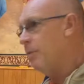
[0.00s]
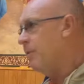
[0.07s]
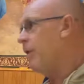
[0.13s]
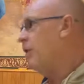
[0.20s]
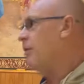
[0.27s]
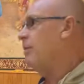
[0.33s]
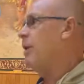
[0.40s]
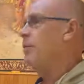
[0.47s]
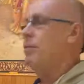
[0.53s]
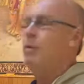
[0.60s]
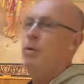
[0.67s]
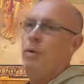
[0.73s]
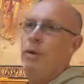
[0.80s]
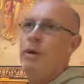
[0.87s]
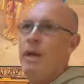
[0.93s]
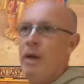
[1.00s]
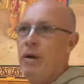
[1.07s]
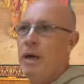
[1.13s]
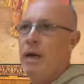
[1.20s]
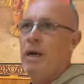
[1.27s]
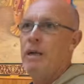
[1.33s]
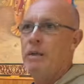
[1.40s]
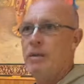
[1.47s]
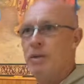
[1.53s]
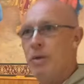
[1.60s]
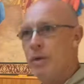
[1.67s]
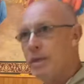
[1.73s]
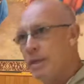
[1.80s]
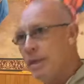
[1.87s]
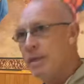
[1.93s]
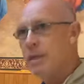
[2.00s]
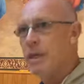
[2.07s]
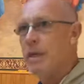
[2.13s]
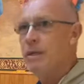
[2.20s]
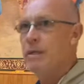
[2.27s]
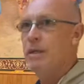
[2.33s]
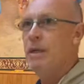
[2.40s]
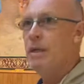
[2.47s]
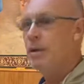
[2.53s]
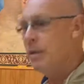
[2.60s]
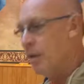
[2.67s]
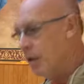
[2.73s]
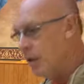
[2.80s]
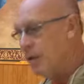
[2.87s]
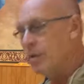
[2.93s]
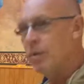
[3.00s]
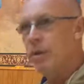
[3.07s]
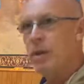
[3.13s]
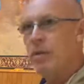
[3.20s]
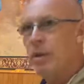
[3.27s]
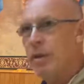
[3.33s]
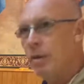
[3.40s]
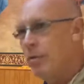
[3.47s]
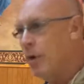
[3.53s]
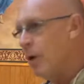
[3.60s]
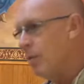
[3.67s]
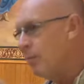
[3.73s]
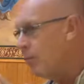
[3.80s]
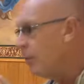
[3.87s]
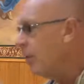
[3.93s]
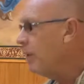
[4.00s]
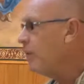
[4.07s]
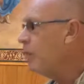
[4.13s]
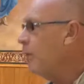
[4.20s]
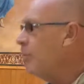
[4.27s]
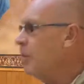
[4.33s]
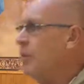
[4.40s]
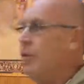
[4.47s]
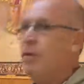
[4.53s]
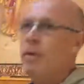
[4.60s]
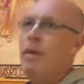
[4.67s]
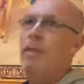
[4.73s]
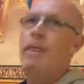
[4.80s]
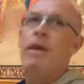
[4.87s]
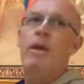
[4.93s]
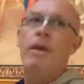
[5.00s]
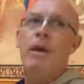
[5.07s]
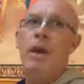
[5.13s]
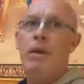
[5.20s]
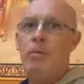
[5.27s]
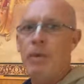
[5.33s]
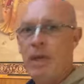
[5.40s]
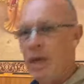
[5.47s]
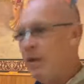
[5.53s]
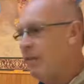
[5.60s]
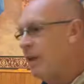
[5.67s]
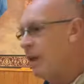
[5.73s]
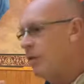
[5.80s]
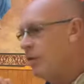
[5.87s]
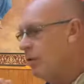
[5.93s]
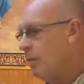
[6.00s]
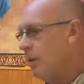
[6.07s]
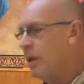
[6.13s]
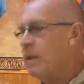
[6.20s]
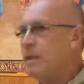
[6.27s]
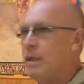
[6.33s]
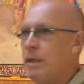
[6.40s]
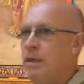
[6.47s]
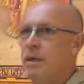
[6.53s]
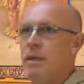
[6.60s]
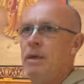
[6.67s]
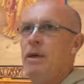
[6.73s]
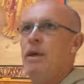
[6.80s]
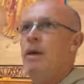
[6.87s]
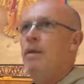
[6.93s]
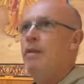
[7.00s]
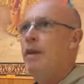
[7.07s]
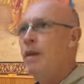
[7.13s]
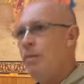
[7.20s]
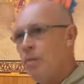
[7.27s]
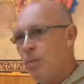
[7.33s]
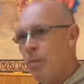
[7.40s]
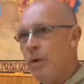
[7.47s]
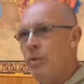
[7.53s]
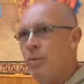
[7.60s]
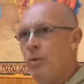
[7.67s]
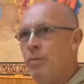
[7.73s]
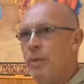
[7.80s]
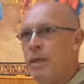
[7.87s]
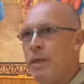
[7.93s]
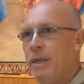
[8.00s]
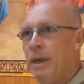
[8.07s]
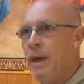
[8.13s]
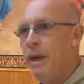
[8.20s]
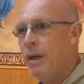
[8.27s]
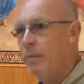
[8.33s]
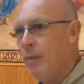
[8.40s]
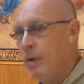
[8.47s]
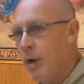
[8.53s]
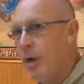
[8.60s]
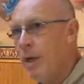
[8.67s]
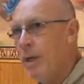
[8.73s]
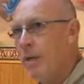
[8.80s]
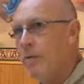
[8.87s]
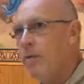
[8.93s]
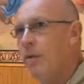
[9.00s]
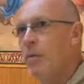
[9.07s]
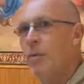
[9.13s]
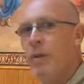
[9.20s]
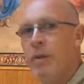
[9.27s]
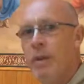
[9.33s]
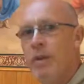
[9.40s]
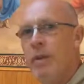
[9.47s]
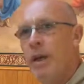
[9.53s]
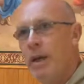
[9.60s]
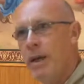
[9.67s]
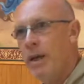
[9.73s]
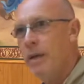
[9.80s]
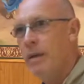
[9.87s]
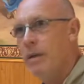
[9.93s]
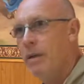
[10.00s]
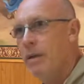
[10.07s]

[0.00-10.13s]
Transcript: Paramatma within our heart to assist us. As long as we are in the right prayerful mood and we have that humility, then we will be guided from within the heart.